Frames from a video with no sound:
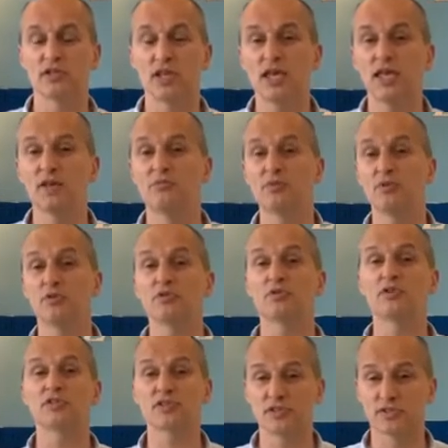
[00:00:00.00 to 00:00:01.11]
to Hebrew
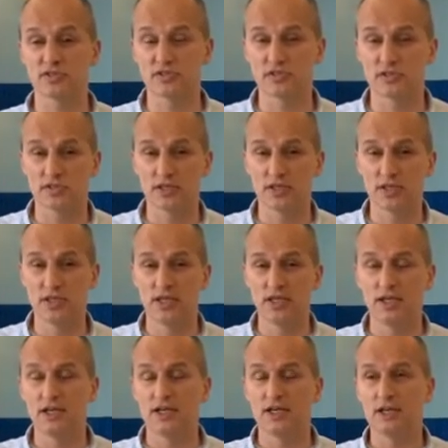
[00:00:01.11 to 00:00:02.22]
Christians.
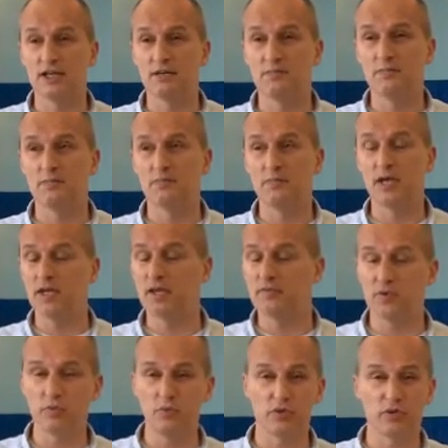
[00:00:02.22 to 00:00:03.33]
Many of
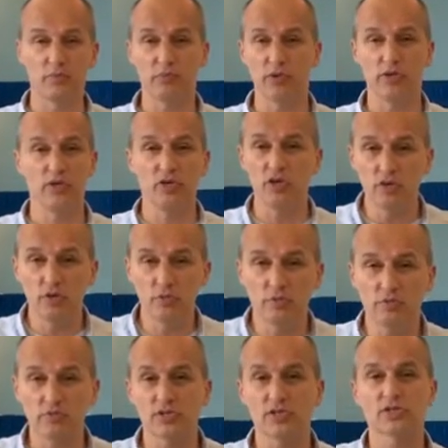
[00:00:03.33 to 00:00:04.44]
them would have been new
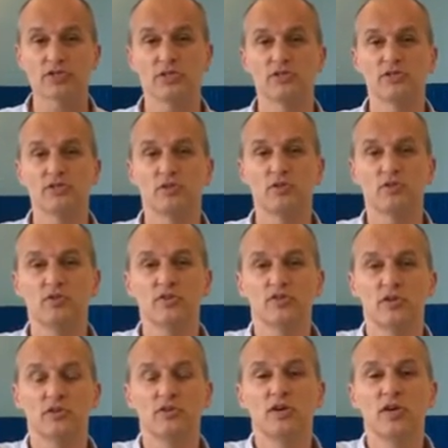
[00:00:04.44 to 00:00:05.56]
Christians,
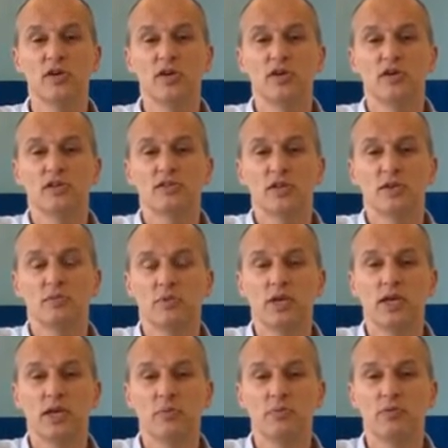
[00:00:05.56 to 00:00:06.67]
also some
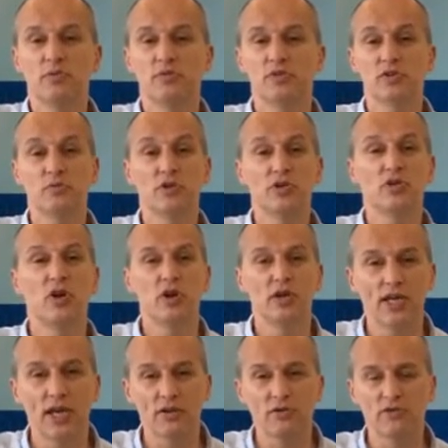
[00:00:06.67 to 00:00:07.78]
Hebrews who were not
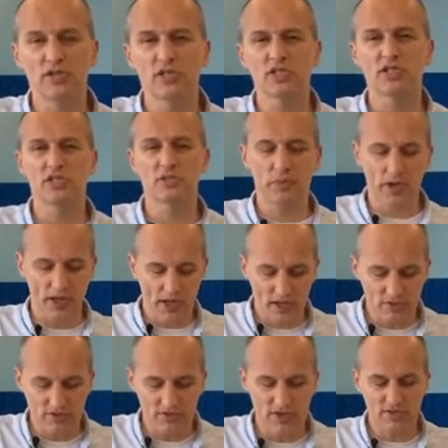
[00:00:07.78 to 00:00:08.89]
yet Christians but
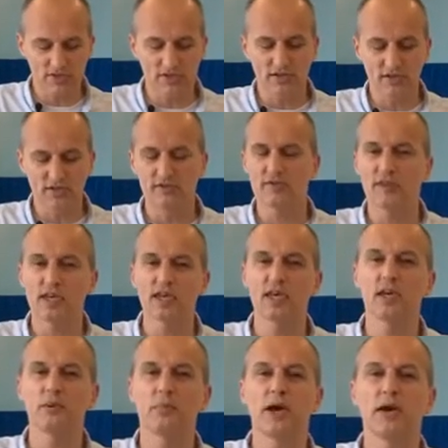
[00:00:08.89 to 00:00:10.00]
interested in
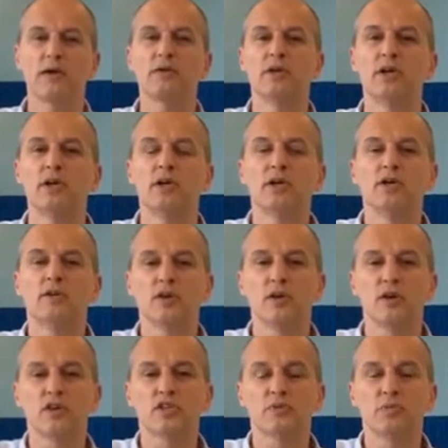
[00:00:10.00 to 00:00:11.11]
thinking about the
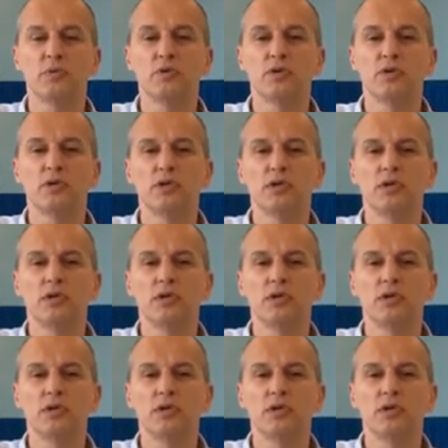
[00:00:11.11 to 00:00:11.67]
gospel